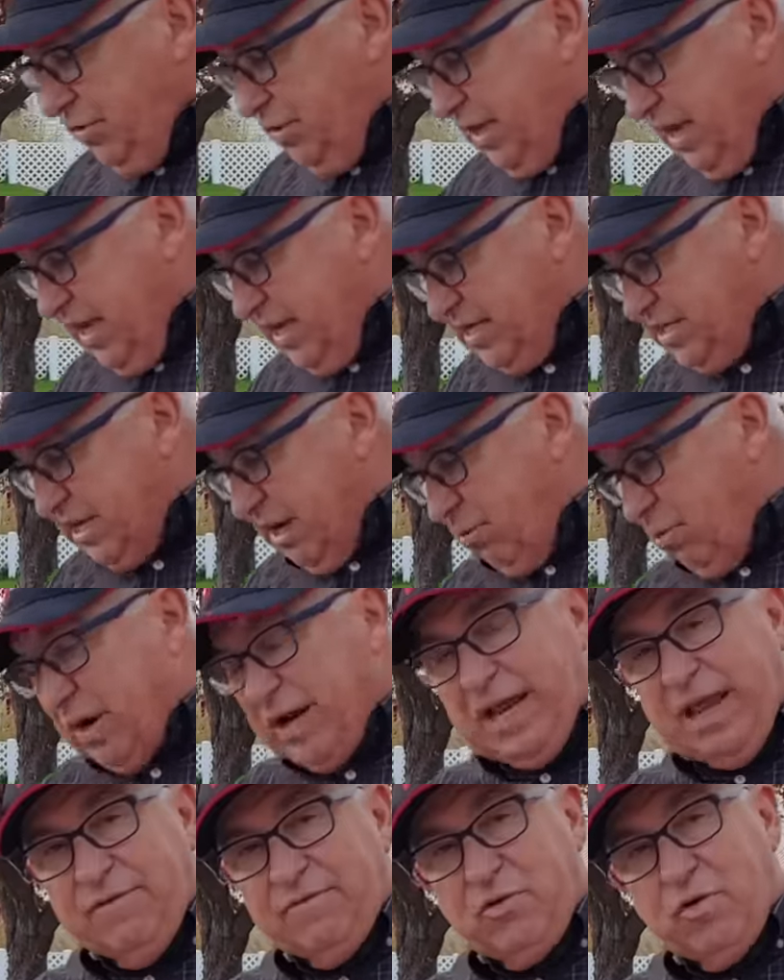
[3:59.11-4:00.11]
this, I
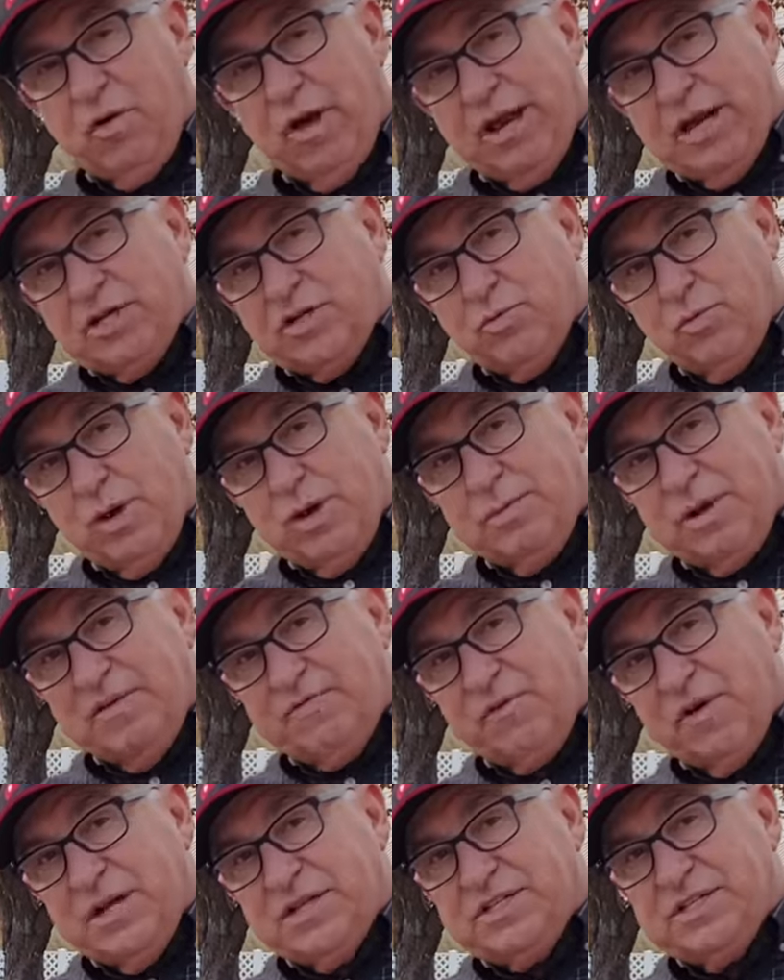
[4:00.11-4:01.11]
want to give credit to one of my
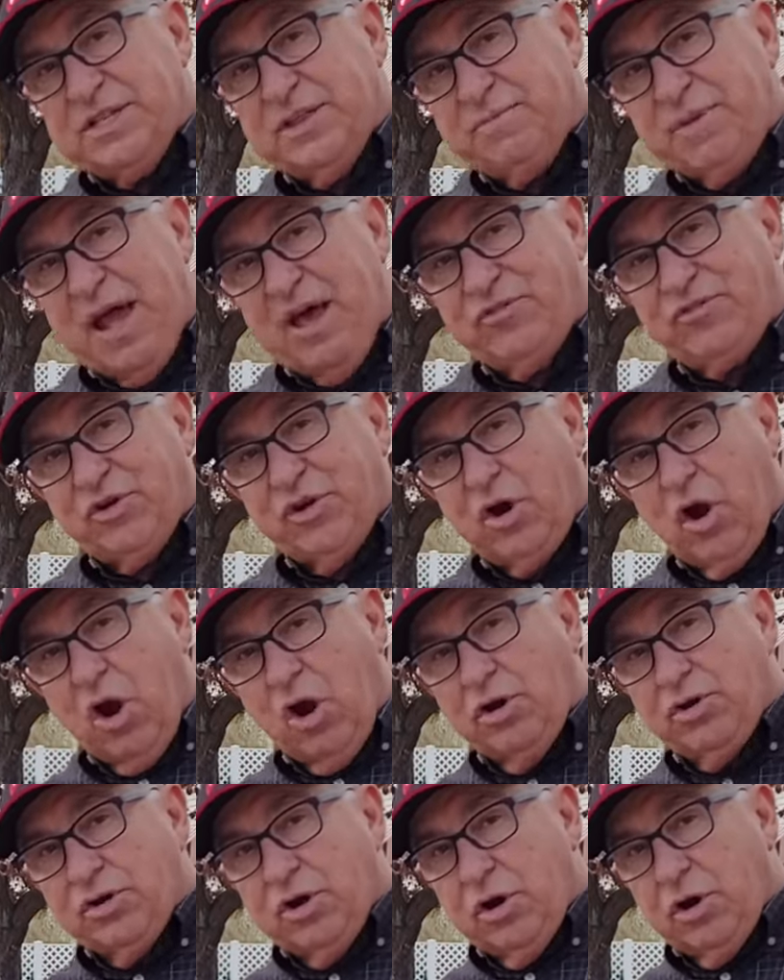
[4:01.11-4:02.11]
friends in the Master
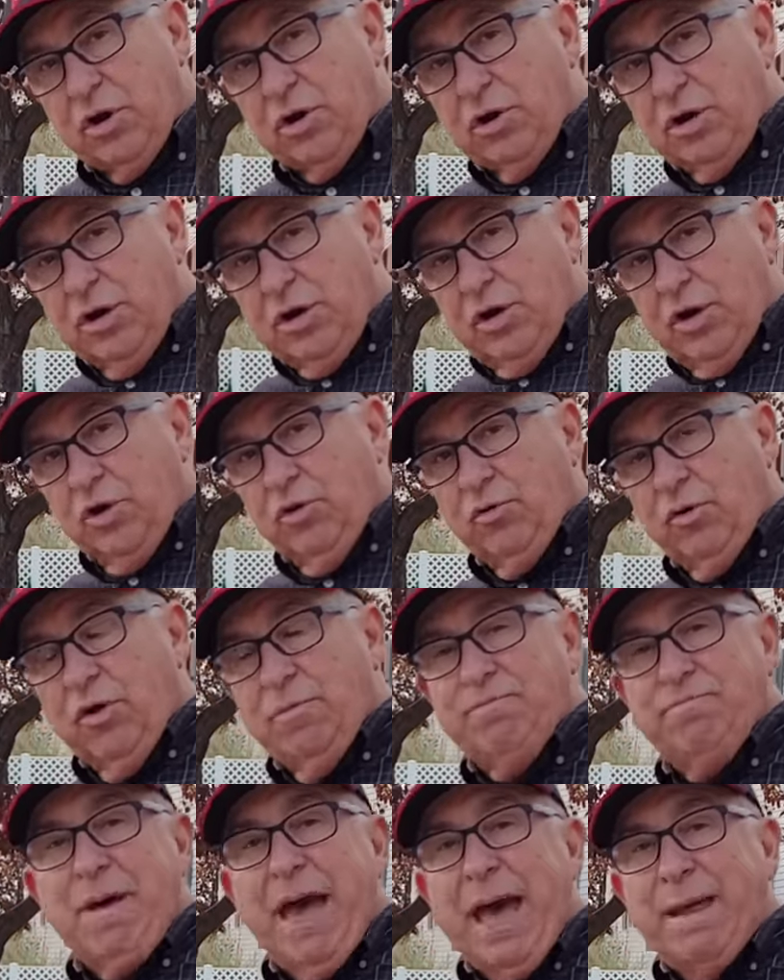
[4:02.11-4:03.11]
Gardener
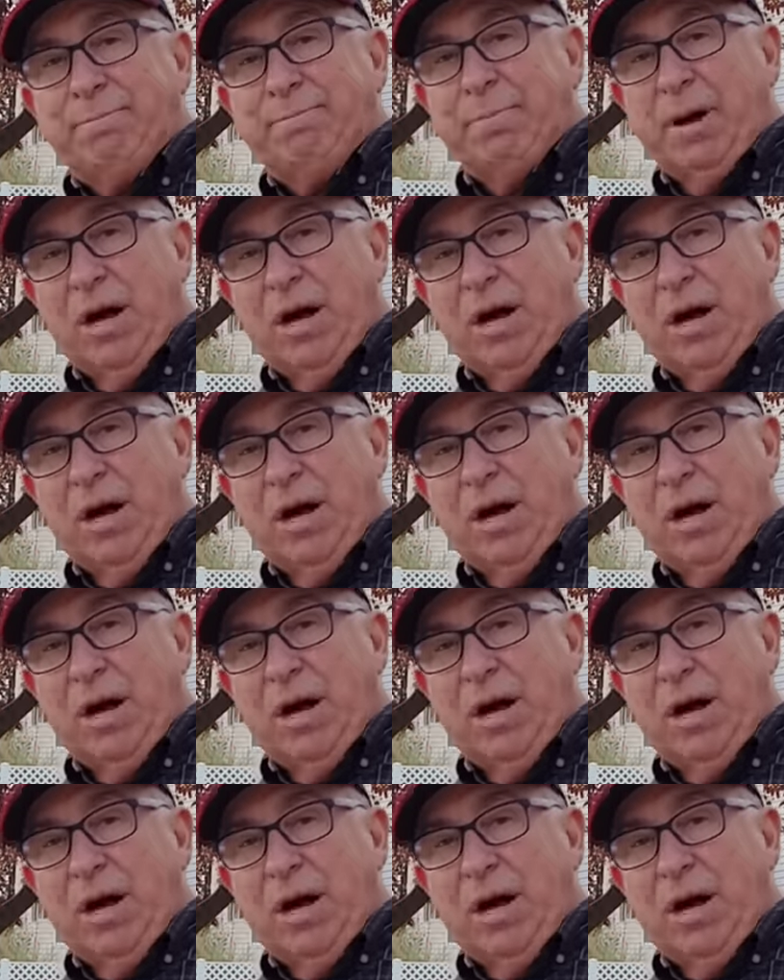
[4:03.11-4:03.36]
group, Matt